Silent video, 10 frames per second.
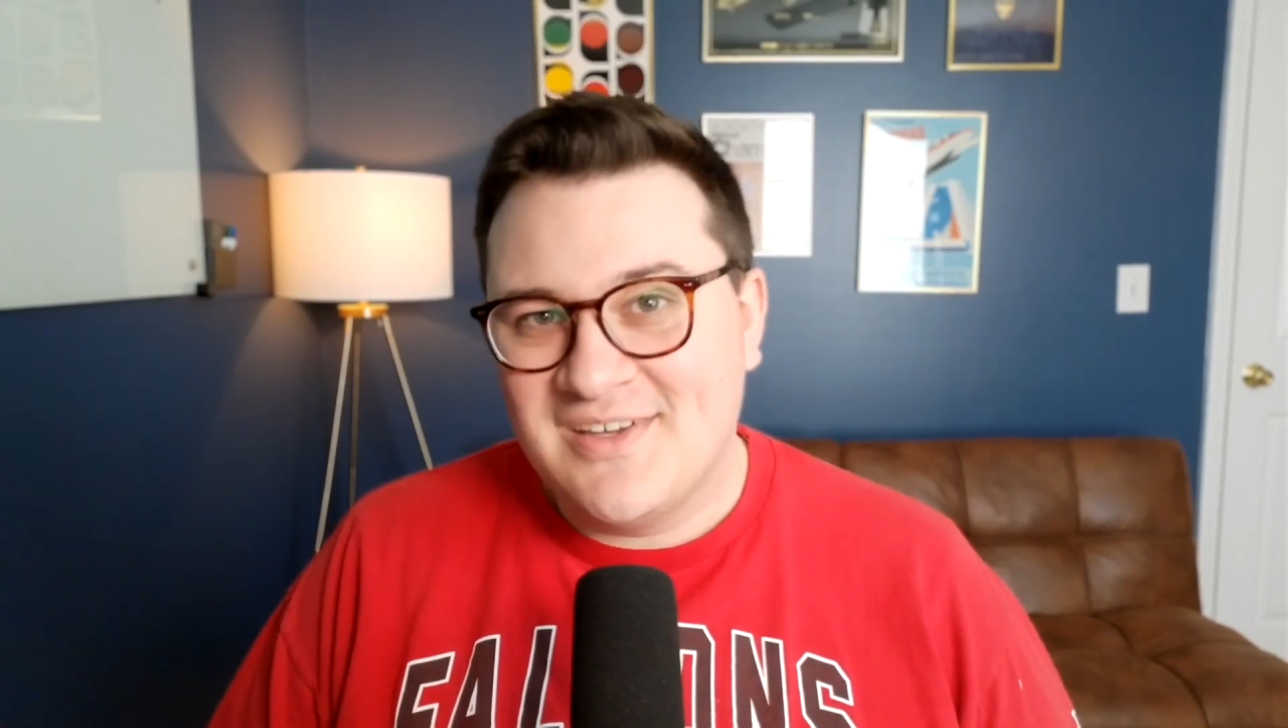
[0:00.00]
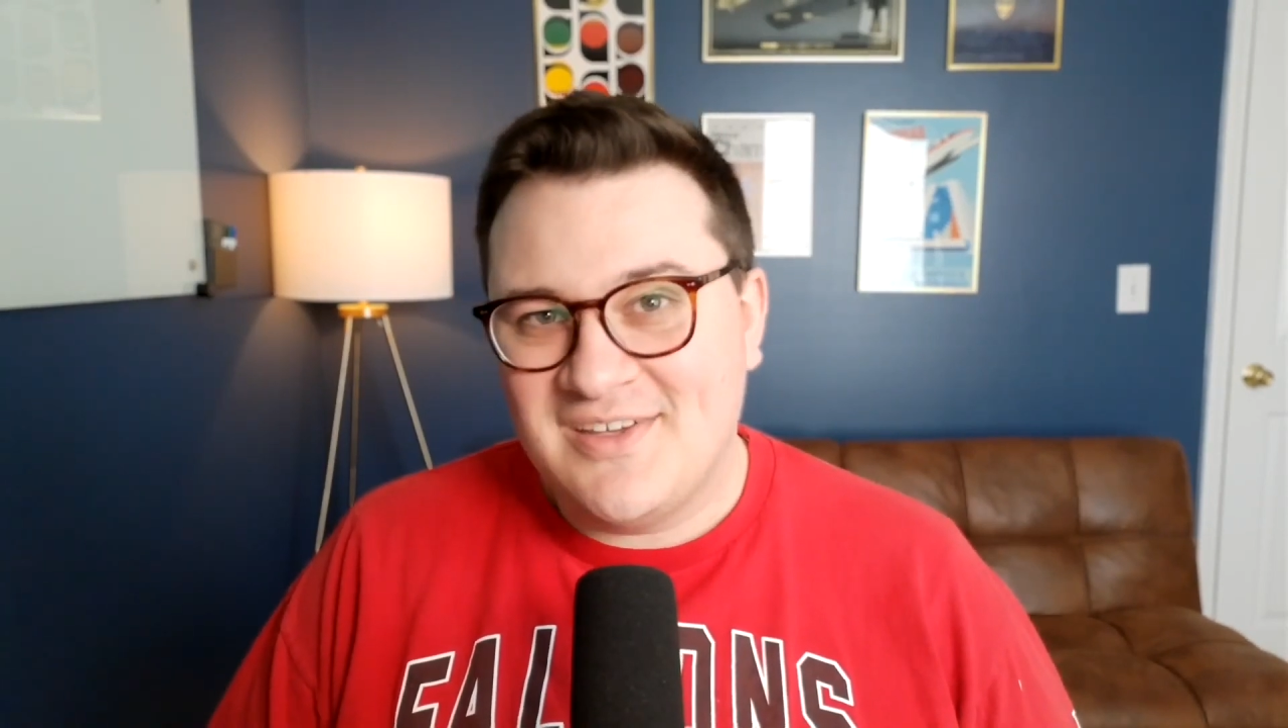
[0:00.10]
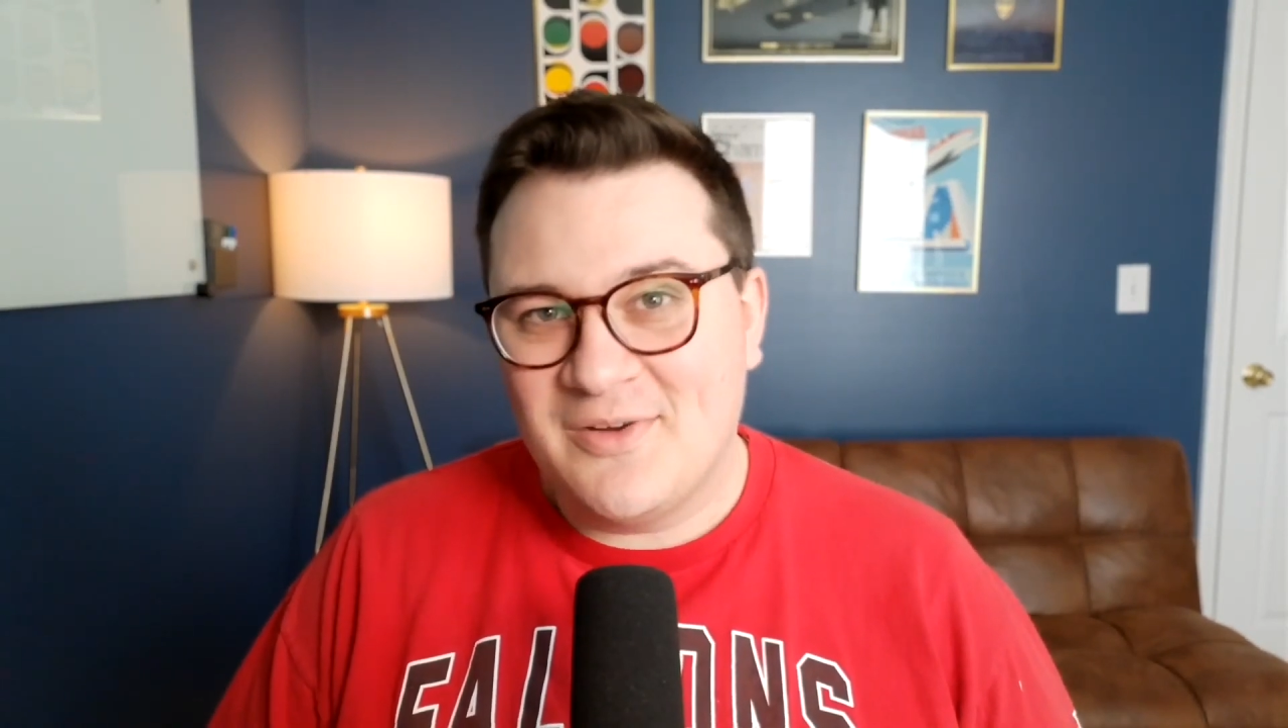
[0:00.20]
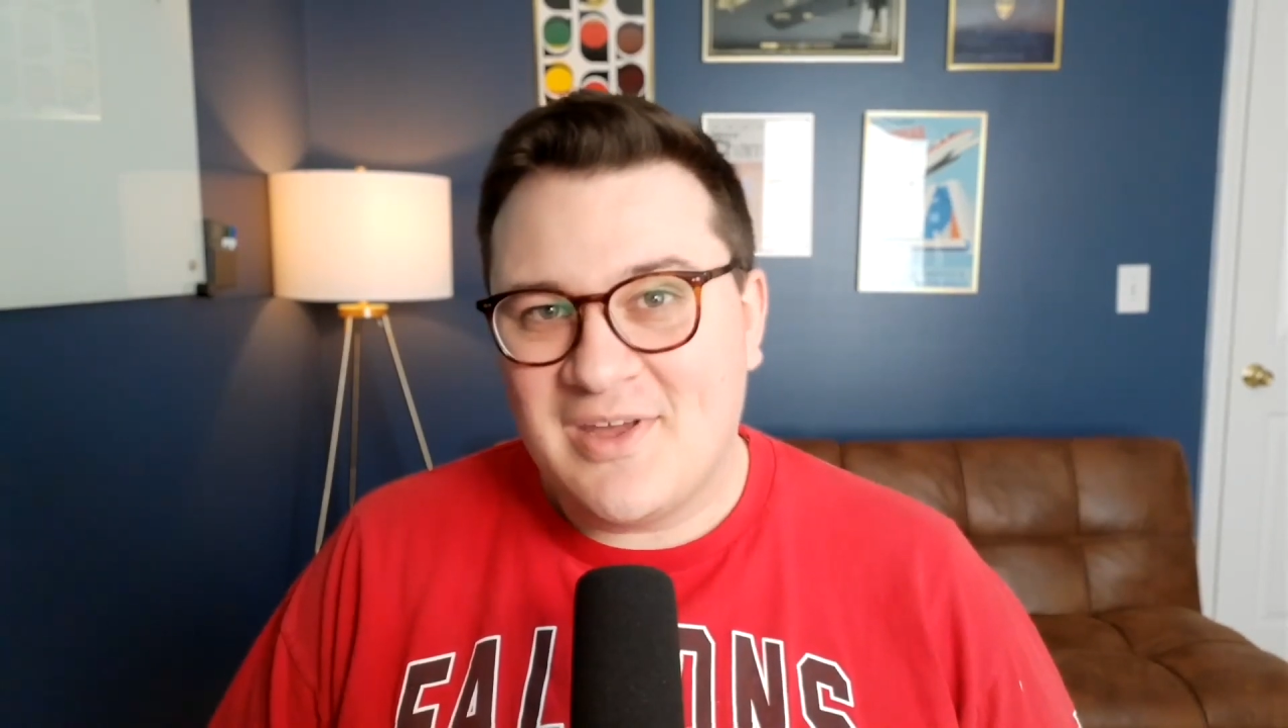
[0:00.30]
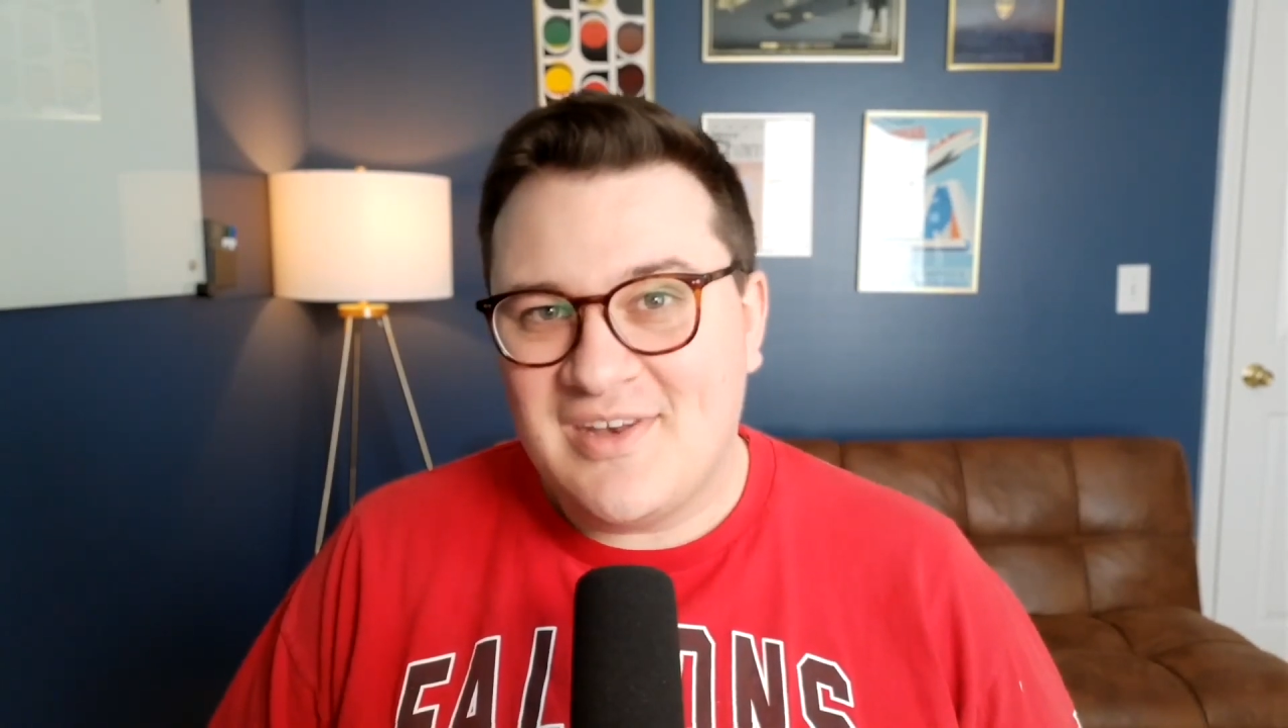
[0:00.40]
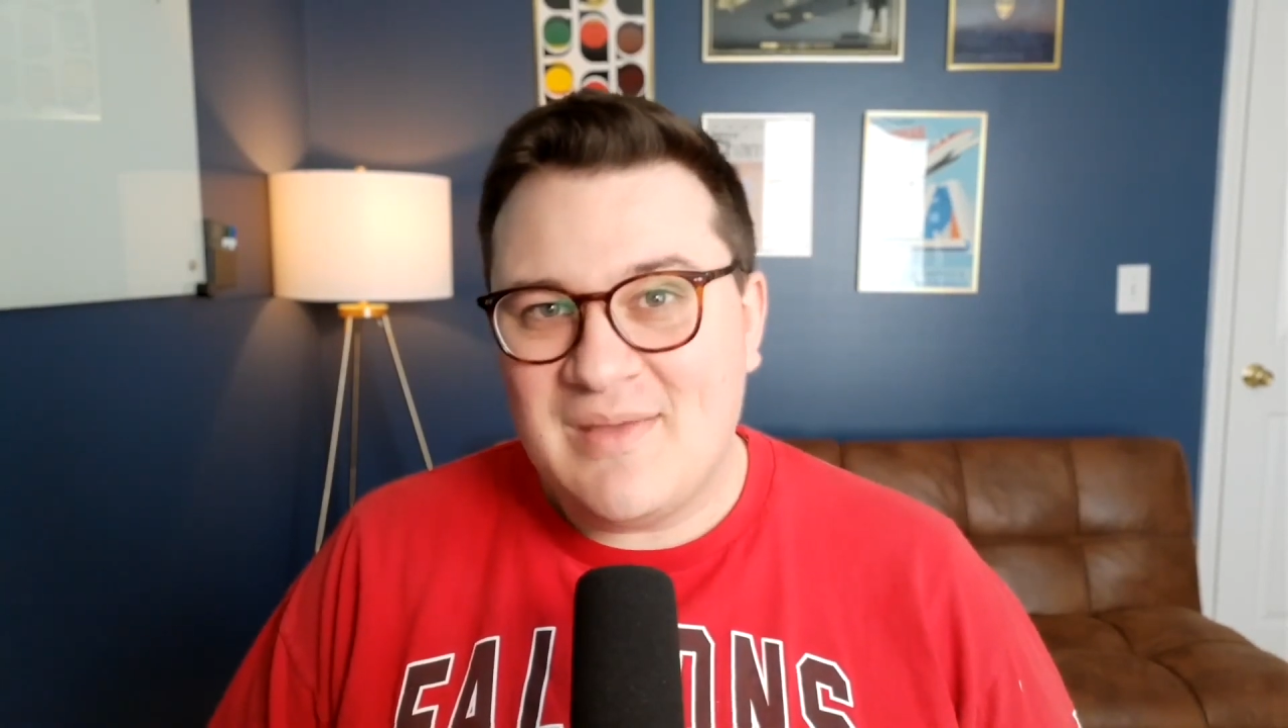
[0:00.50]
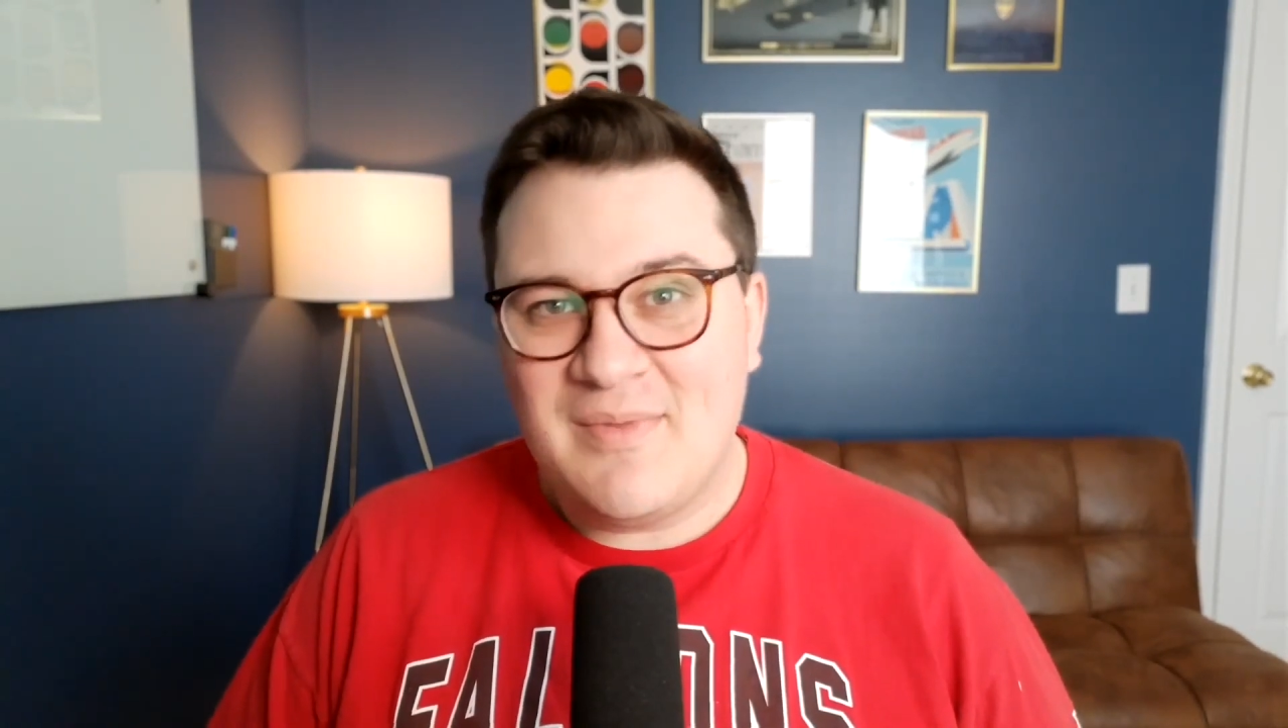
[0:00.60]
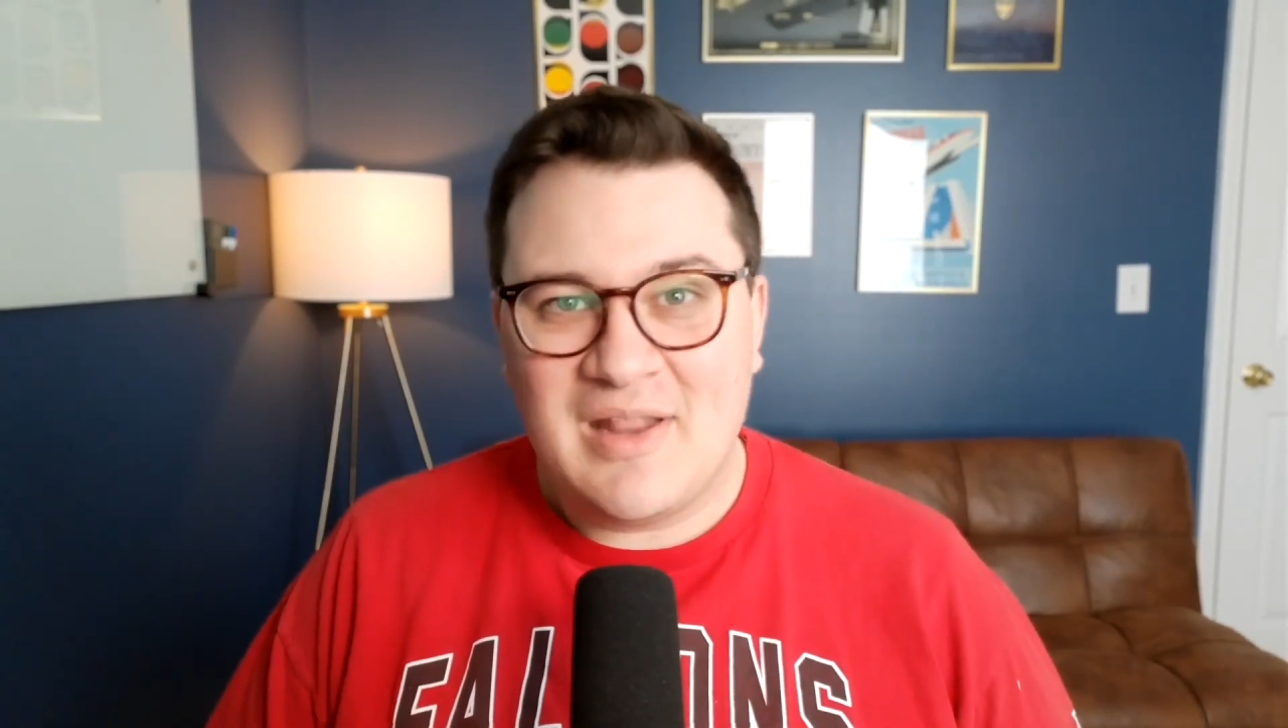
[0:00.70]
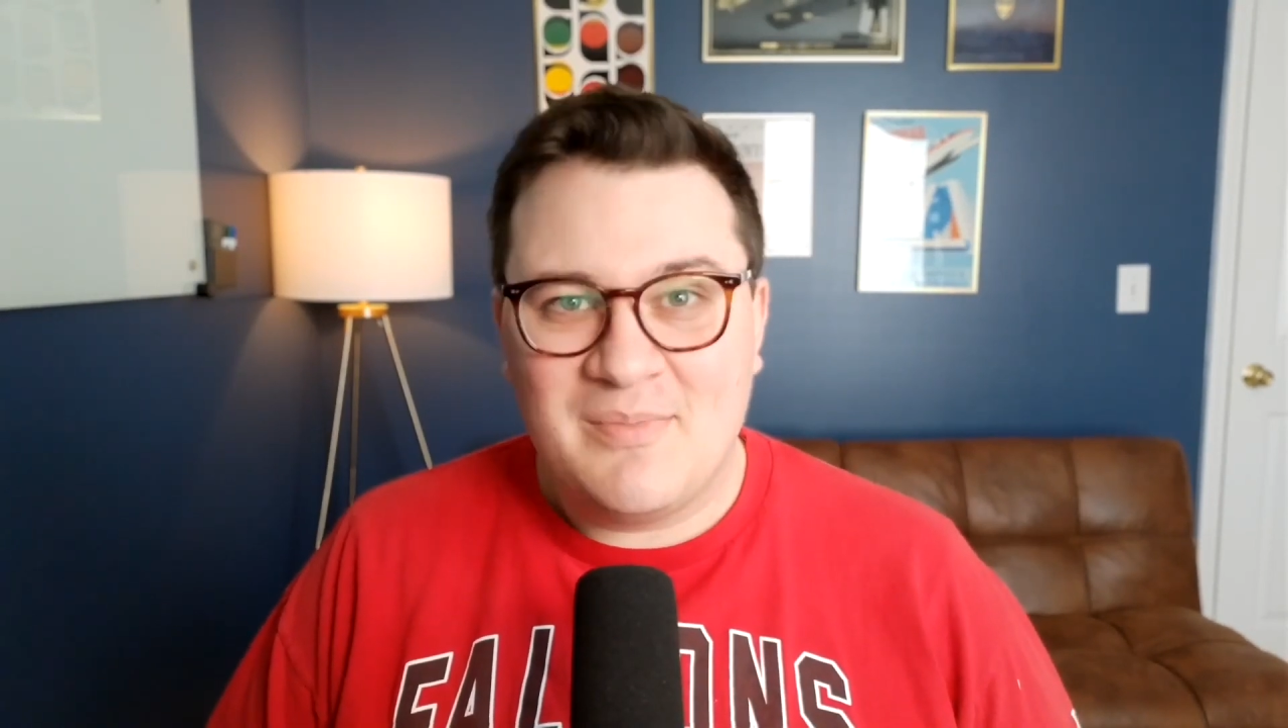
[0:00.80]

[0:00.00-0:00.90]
You'll get an email